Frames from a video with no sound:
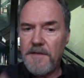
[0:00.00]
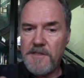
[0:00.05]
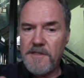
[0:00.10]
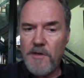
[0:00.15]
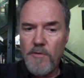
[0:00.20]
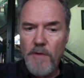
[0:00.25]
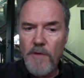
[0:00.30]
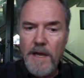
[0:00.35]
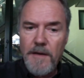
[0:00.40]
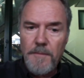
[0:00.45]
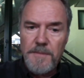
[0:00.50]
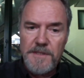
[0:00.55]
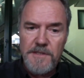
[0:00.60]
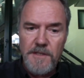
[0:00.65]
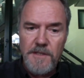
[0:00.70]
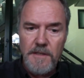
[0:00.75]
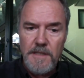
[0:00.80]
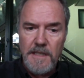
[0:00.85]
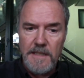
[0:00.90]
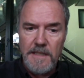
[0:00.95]
a great
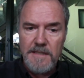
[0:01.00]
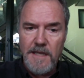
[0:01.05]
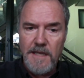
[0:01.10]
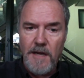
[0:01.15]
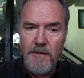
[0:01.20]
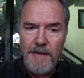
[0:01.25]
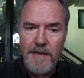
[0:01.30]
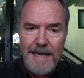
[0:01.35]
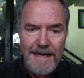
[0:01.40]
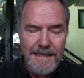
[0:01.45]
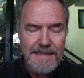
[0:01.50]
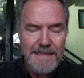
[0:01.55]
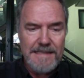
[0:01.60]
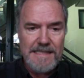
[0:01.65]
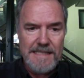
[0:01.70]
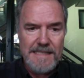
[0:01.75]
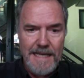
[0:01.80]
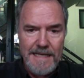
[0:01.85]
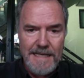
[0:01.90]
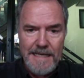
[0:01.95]
opportunity to go and
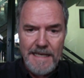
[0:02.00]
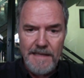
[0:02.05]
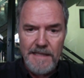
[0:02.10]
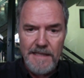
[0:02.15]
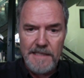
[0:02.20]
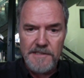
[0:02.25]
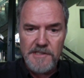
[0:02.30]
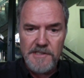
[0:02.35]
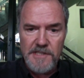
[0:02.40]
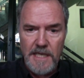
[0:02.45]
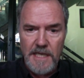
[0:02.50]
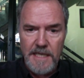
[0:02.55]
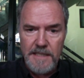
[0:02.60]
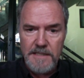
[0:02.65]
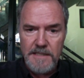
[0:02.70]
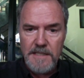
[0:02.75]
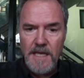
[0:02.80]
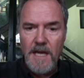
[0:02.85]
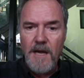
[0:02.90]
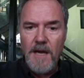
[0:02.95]
understand how that's
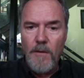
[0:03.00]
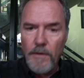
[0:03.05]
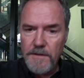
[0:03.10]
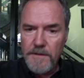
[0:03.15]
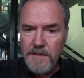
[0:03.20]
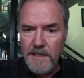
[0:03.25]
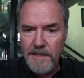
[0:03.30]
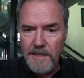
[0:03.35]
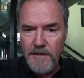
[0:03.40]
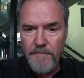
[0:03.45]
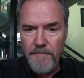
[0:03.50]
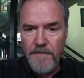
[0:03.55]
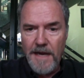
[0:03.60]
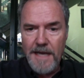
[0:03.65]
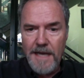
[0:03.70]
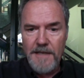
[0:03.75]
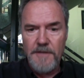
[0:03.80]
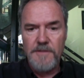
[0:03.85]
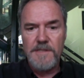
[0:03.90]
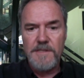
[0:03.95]
changed, what their new
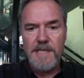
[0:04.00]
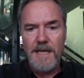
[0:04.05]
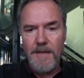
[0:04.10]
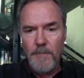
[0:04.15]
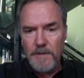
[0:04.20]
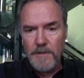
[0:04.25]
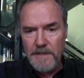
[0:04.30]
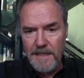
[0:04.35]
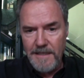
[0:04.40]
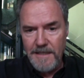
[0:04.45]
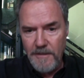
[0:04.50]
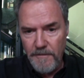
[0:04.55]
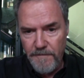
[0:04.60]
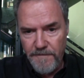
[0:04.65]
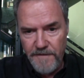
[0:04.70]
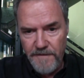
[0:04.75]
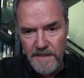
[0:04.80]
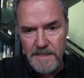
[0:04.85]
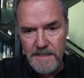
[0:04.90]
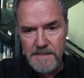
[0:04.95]
values are, what their new
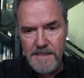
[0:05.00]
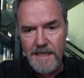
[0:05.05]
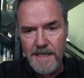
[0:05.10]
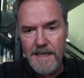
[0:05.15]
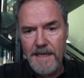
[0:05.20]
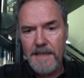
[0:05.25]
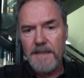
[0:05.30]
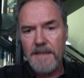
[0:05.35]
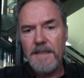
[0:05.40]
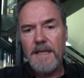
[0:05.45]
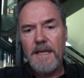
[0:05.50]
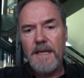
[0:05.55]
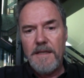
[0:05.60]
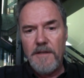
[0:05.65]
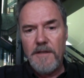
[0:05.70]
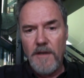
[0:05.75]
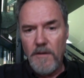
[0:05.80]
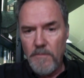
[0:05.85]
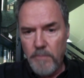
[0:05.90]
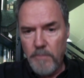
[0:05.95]
fears are,
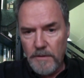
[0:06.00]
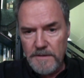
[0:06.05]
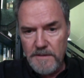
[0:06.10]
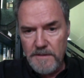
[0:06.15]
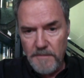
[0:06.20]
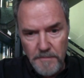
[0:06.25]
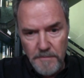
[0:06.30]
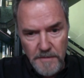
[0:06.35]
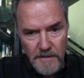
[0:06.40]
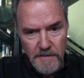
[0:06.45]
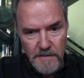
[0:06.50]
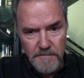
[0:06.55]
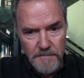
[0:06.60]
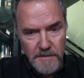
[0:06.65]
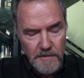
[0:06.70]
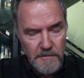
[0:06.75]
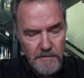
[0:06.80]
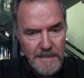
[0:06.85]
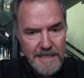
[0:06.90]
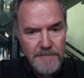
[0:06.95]
what
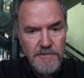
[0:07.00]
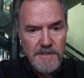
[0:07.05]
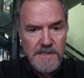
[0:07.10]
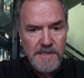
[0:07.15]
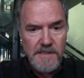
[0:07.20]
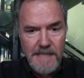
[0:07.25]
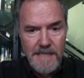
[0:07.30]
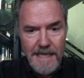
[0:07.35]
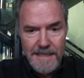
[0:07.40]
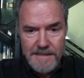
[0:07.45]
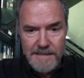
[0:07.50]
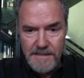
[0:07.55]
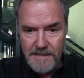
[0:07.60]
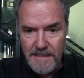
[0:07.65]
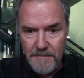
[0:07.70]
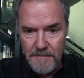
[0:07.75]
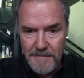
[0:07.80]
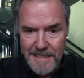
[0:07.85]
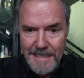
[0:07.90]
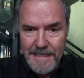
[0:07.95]
the hindrances are to
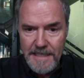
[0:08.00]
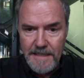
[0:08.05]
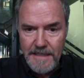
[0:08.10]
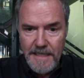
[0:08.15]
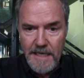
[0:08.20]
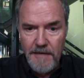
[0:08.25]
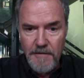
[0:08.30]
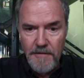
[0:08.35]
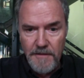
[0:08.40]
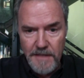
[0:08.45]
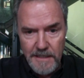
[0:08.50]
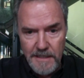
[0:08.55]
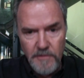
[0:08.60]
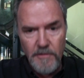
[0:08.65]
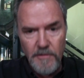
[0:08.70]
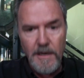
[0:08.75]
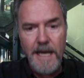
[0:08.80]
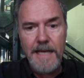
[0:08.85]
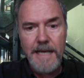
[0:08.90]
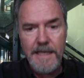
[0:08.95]
them getting there, and then
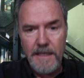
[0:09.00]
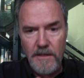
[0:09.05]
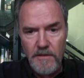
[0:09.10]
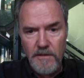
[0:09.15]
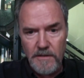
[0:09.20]
creating